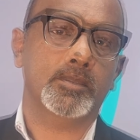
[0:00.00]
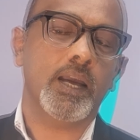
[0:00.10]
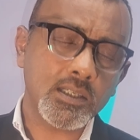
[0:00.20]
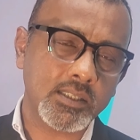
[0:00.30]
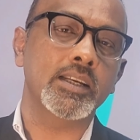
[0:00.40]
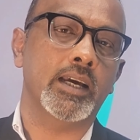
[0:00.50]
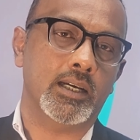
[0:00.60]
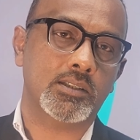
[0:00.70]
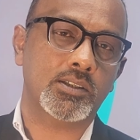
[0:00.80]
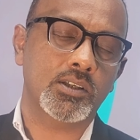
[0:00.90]

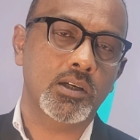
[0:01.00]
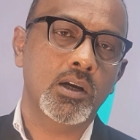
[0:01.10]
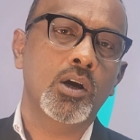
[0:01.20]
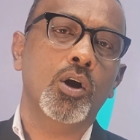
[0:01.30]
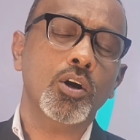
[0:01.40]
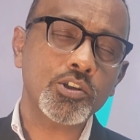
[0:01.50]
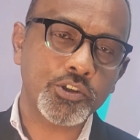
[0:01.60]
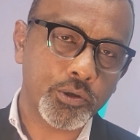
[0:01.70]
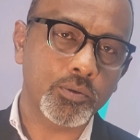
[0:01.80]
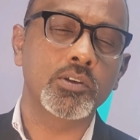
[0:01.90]
SDS or
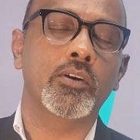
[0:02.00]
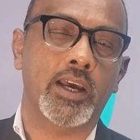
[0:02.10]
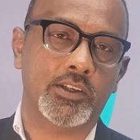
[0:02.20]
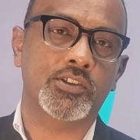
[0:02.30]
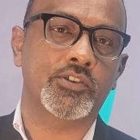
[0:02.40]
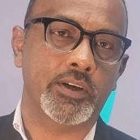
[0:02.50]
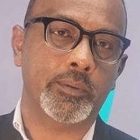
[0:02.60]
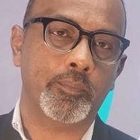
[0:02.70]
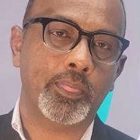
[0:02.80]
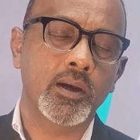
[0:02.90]
Student Direct
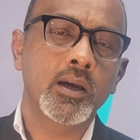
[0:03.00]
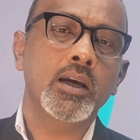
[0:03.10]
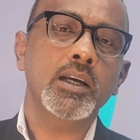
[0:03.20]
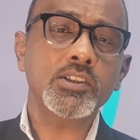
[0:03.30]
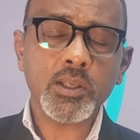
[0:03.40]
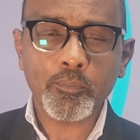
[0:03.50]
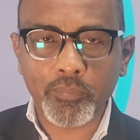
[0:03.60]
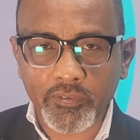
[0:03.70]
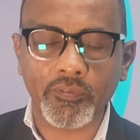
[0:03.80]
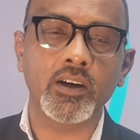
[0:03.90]
Stream is the
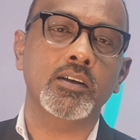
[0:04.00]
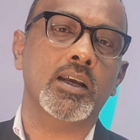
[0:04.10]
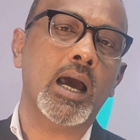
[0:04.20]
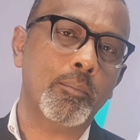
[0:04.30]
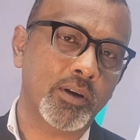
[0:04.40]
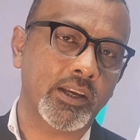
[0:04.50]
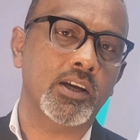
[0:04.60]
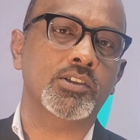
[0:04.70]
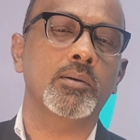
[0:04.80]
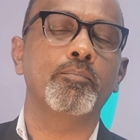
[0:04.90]
preferred
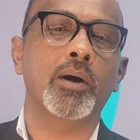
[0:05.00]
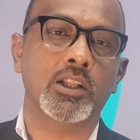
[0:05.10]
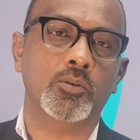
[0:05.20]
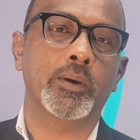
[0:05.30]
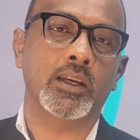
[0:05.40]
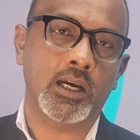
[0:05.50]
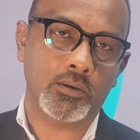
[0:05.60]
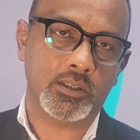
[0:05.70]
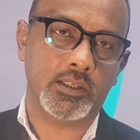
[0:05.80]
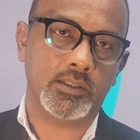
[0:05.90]
application pathway
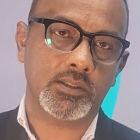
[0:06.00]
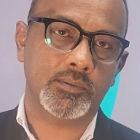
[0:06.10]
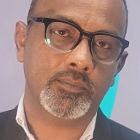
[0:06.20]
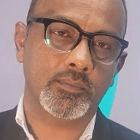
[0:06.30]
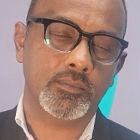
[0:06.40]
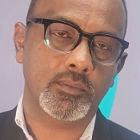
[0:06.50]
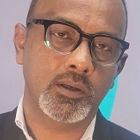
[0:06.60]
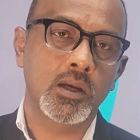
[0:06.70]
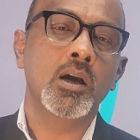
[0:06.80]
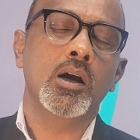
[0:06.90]
nowadays.
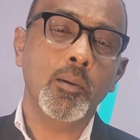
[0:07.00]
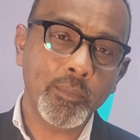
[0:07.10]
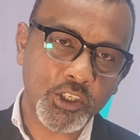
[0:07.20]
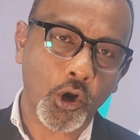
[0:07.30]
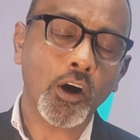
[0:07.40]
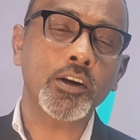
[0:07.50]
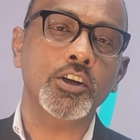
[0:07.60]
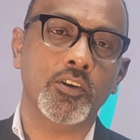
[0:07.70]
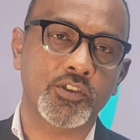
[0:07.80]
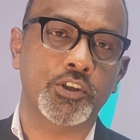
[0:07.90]
A
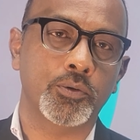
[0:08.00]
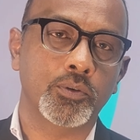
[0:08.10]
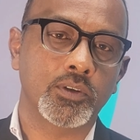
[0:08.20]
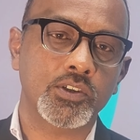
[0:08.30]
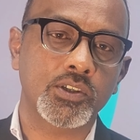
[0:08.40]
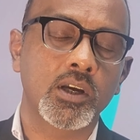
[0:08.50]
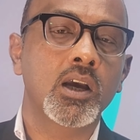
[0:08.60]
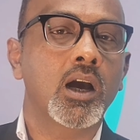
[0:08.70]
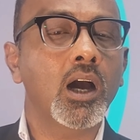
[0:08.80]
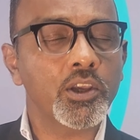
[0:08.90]
majority of students
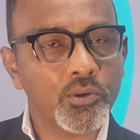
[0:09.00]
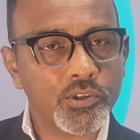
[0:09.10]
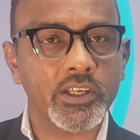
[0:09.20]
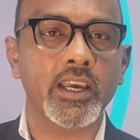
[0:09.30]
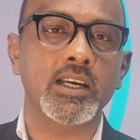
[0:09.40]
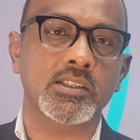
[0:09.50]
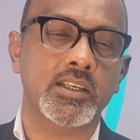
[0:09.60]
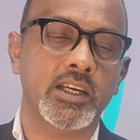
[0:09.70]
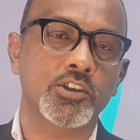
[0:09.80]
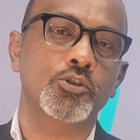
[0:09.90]
are using
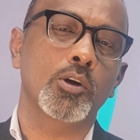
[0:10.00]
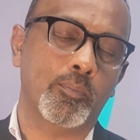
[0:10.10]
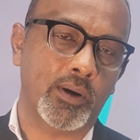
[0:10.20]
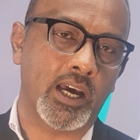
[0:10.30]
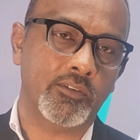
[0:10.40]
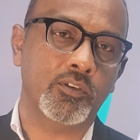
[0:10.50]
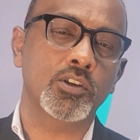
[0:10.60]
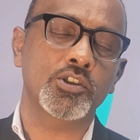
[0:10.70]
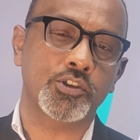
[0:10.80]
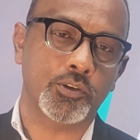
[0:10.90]
SDS to apply for
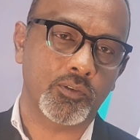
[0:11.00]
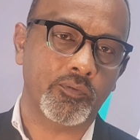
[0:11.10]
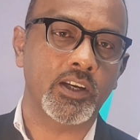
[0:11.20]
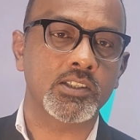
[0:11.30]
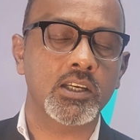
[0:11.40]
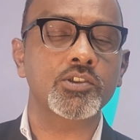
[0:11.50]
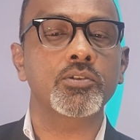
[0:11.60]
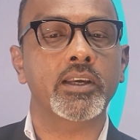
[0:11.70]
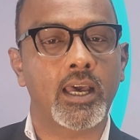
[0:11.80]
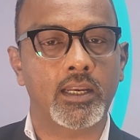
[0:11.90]
the student visas
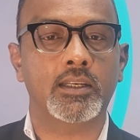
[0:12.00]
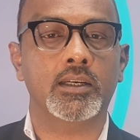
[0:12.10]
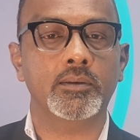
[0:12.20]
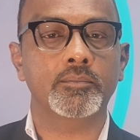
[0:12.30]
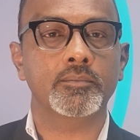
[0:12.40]
to Canada.